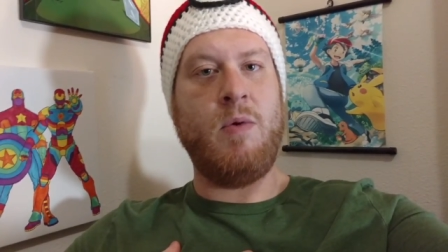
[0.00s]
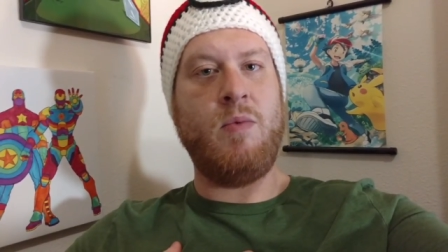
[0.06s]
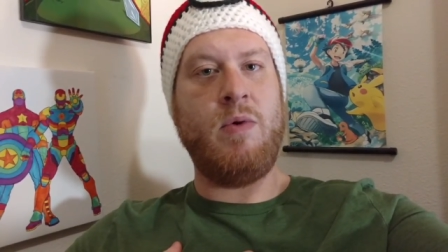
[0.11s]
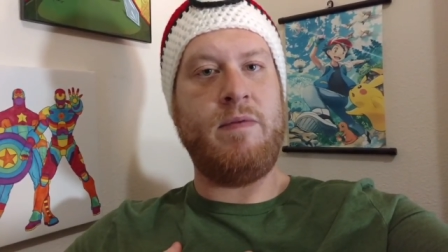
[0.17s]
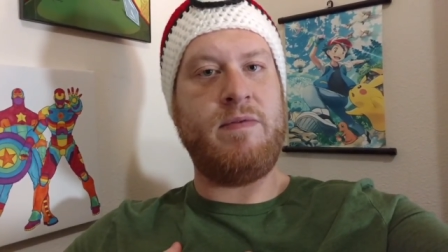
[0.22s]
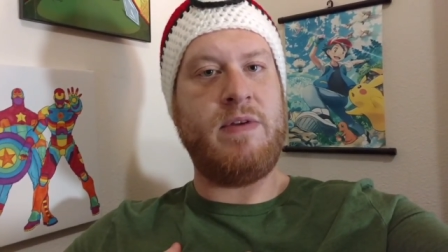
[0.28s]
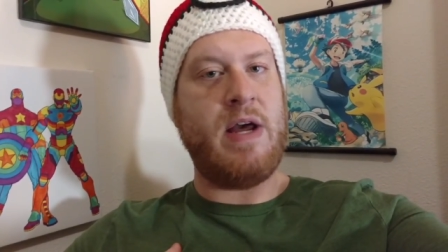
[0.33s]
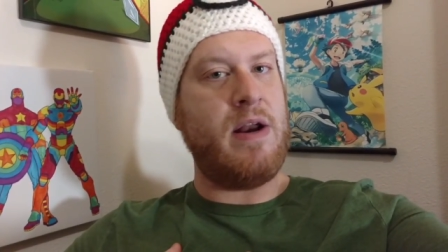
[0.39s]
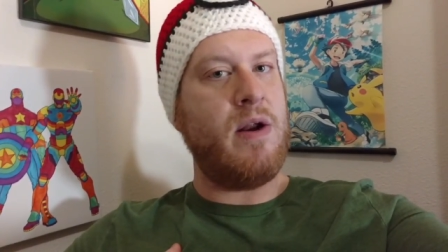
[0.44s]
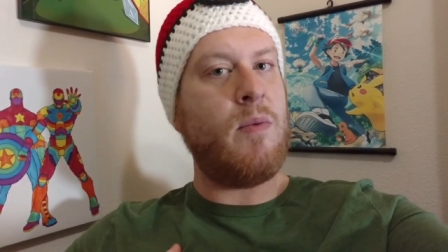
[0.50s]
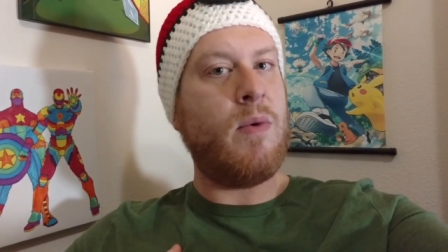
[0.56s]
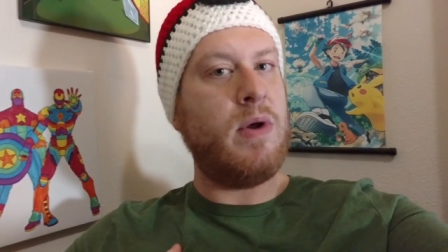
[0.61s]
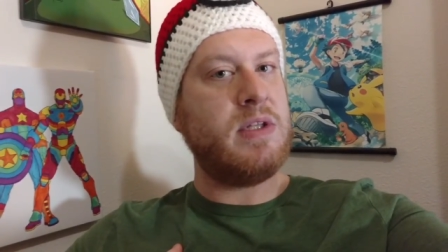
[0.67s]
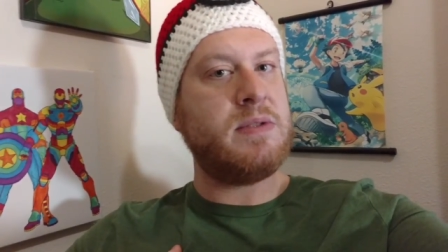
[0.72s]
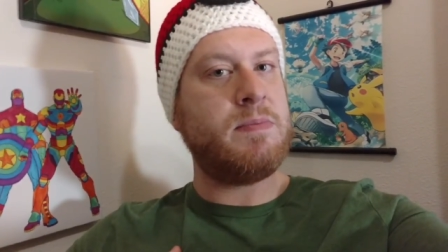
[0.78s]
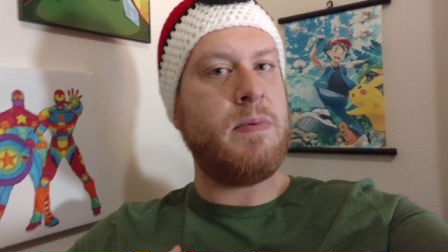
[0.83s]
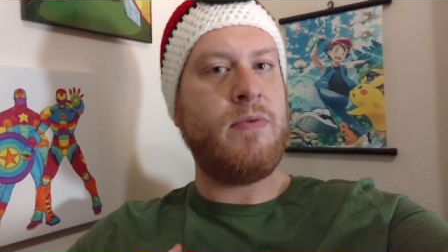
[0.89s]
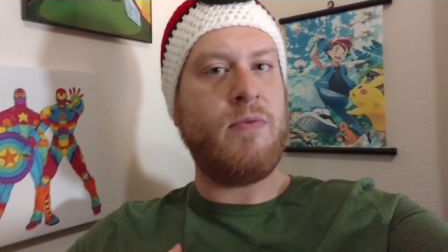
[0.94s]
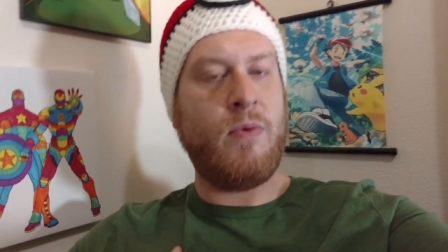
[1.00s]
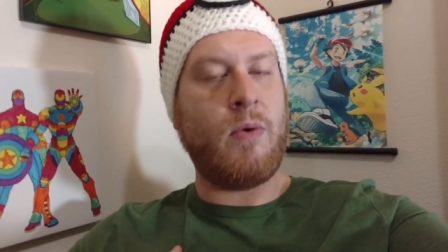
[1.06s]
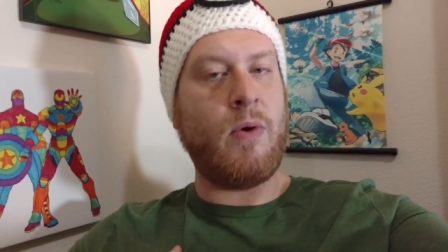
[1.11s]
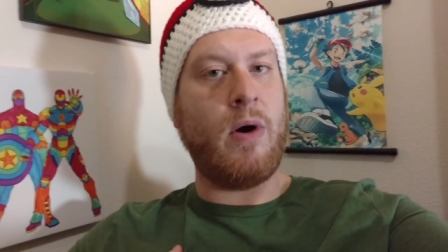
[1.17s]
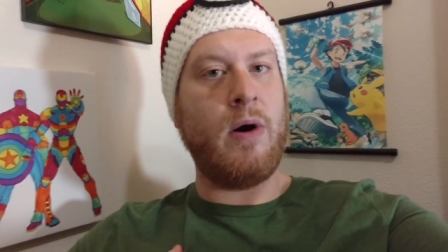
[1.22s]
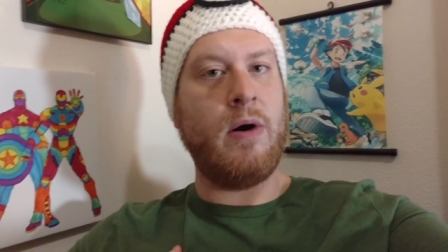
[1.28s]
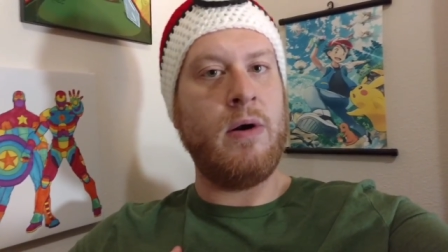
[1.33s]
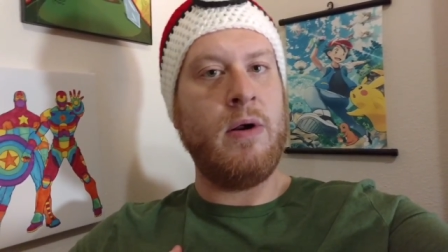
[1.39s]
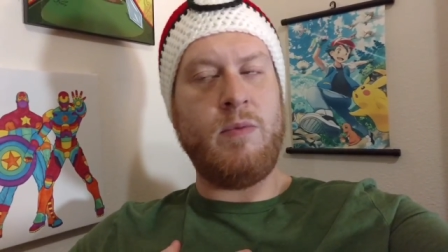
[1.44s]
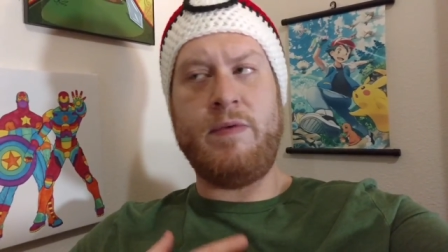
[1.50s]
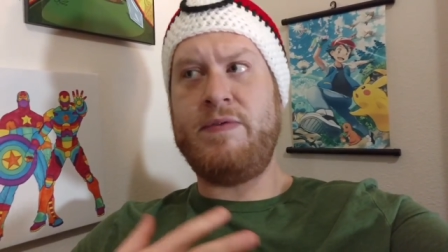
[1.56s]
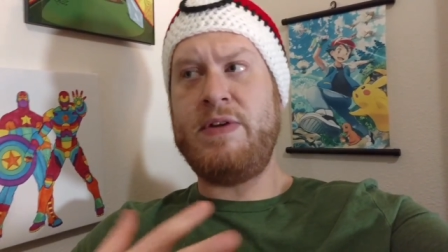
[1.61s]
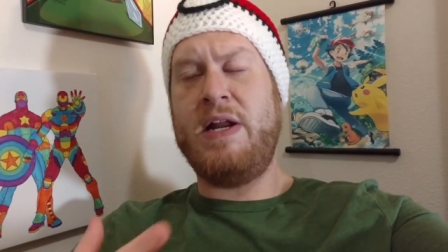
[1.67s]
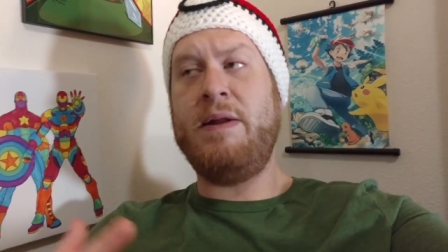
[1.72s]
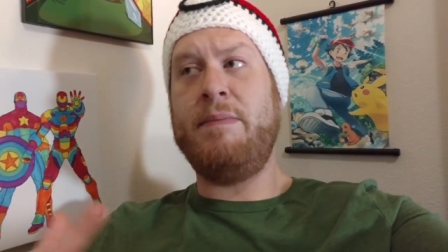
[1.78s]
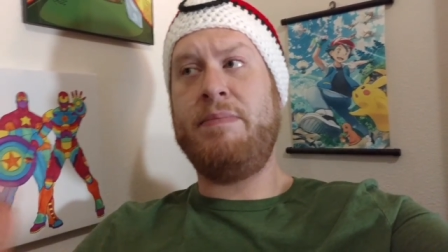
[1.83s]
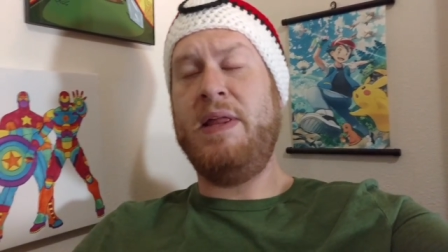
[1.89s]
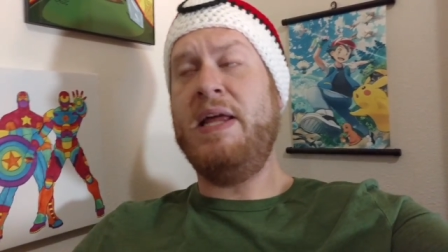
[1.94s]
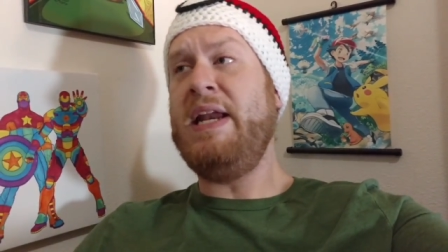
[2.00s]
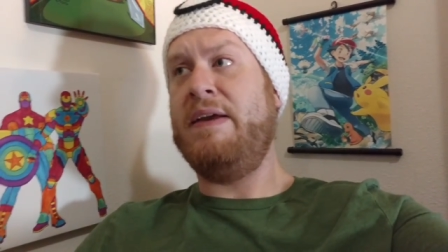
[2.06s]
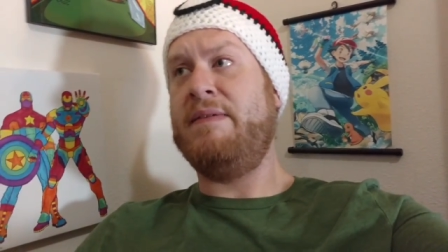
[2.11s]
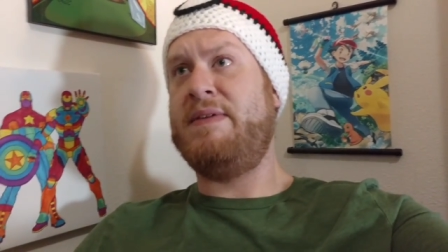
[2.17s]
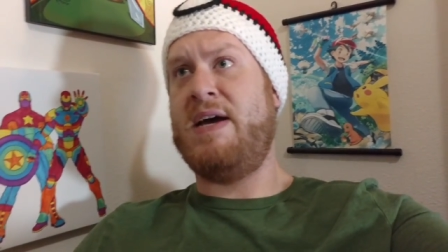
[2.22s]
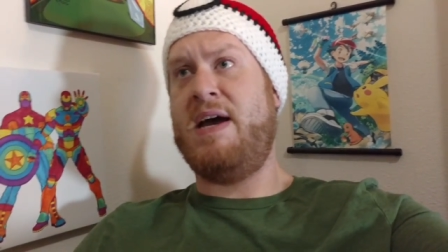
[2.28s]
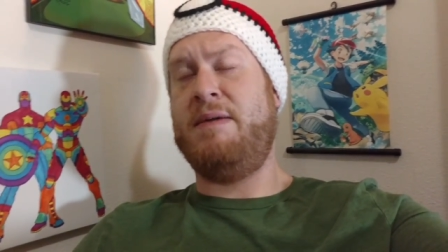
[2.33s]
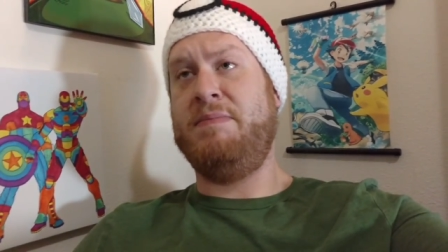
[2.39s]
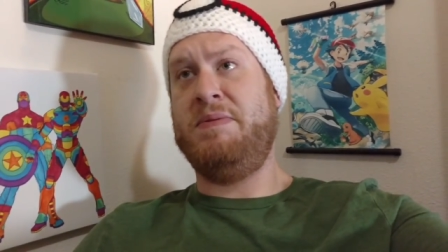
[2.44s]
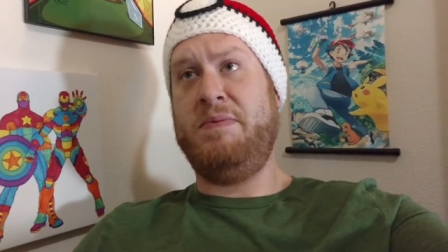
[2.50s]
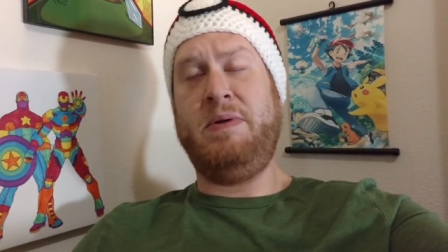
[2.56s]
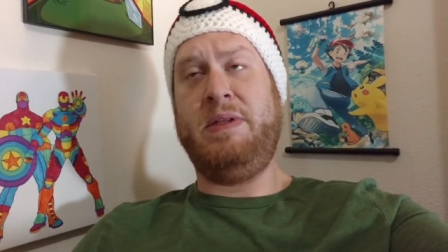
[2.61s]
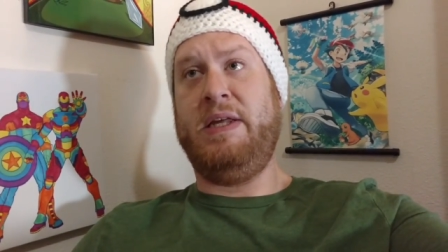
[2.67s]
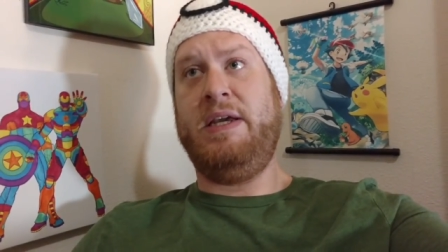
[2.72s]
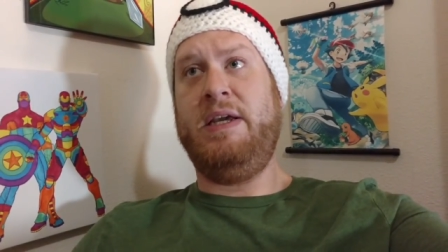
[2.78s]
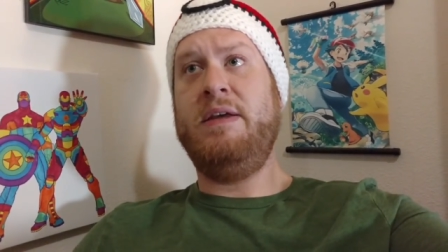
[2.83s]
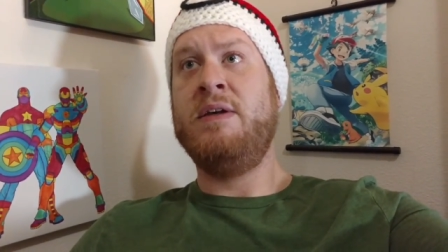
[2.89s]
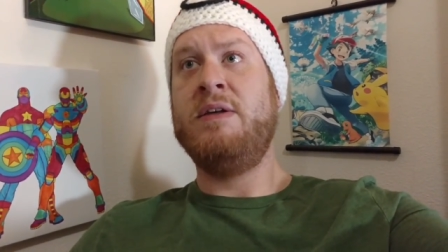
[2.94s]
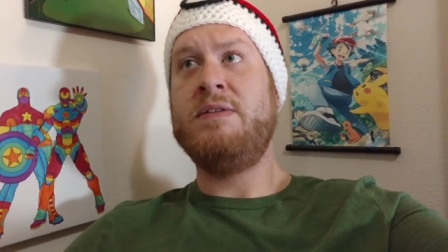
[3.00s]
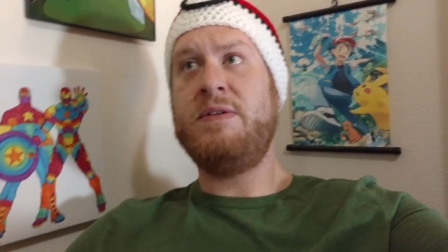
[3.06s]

We've done it once before. We've done it plenty of times, really.